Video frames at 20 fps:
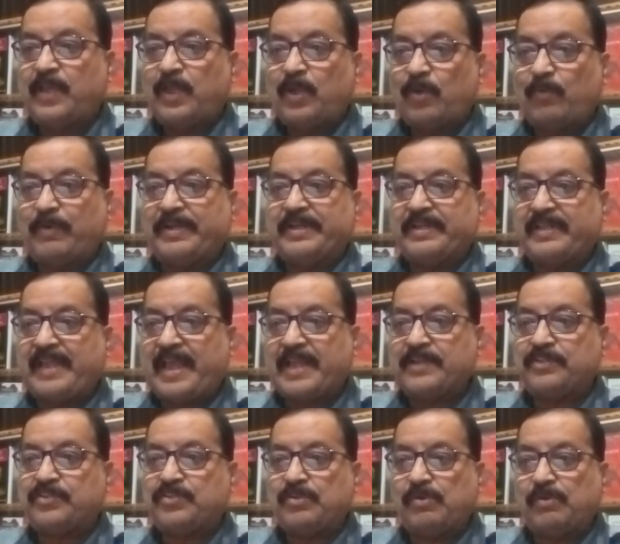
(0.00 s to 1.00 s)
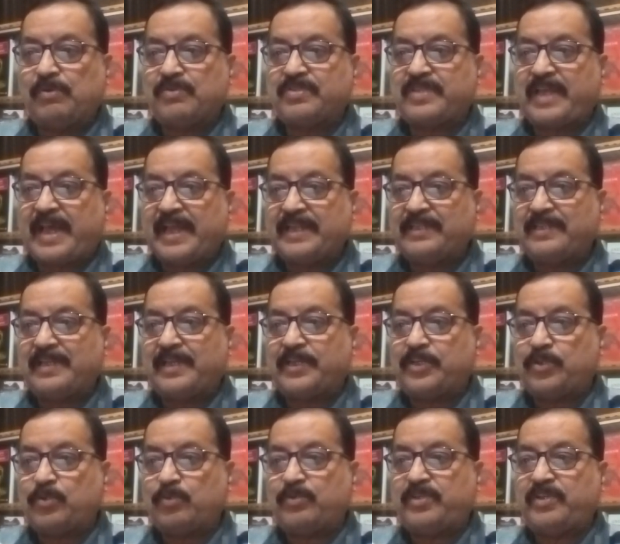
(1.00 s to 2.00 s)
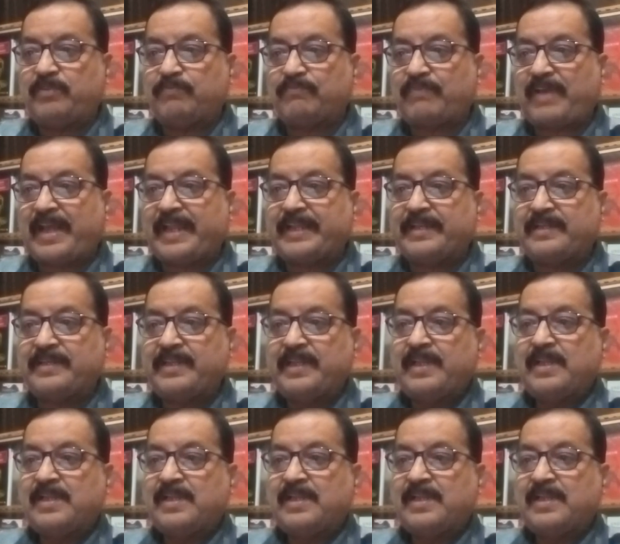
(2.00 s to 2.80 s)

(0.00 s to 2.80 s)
One can choose either to define